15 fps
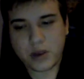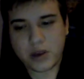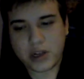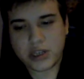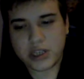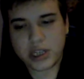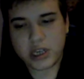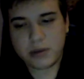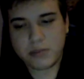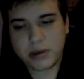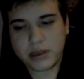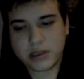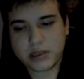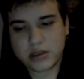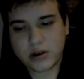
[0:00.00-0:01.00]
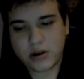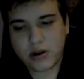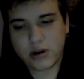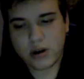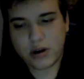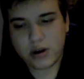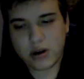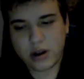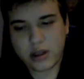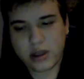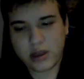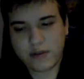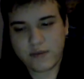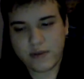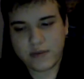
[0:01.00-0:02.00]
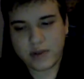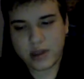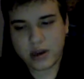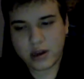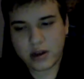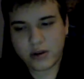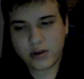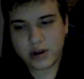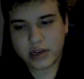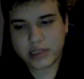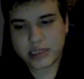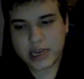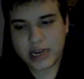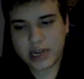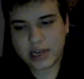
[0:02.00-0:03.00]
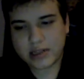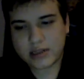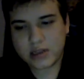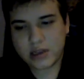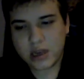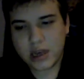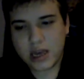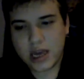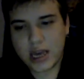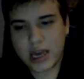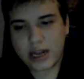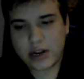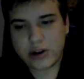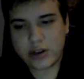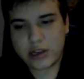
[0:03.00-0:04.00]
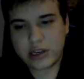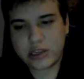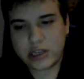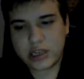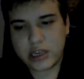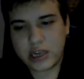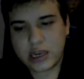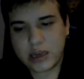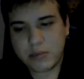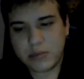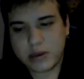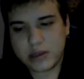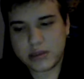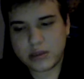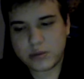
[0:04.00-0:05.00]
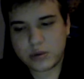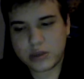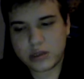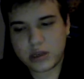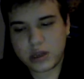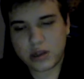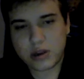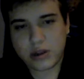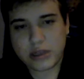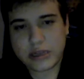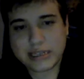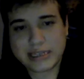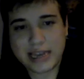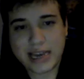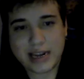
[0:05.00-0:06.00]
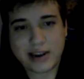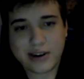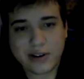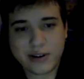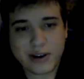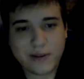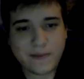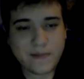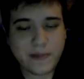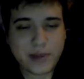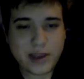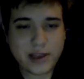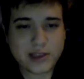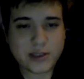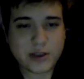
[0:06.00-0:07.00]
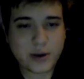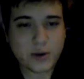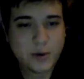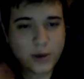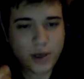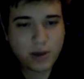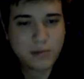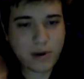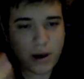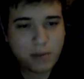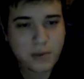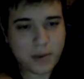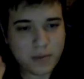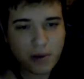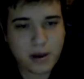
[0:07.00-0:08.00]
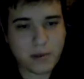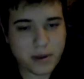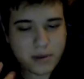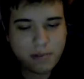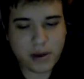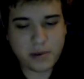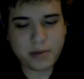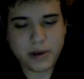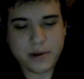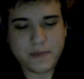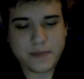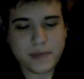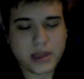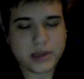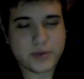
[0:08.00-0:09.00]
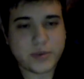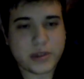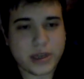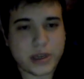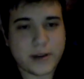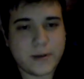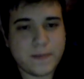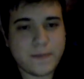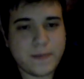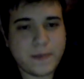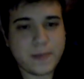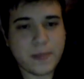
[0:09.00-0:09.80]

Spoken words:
Your Gishiki Beasts are, I think, 1500 exact, and your Gishiki Abyss, which is another good thing, that's 800. So you keep popping and popping and popping. It's really good.